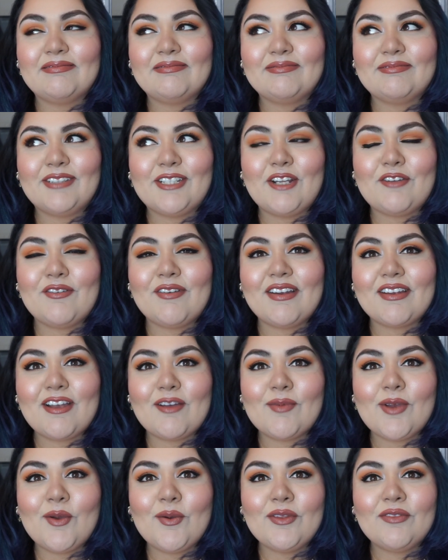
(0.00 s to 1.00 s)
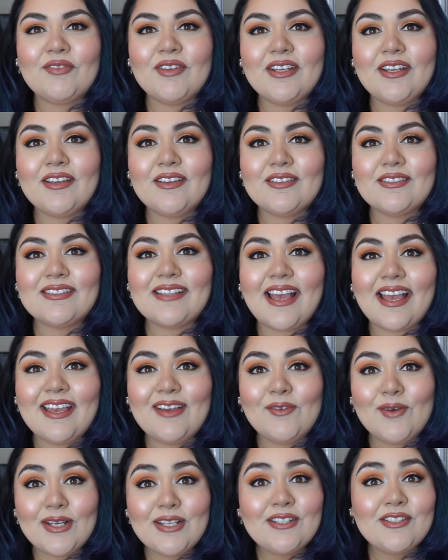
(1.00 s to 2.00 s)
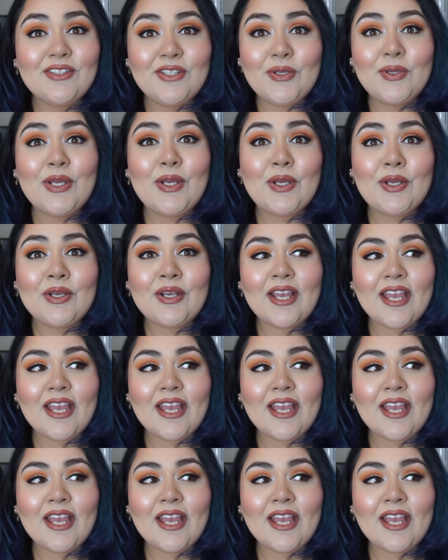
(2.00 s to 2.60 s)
whenever I come out with videos. I was doing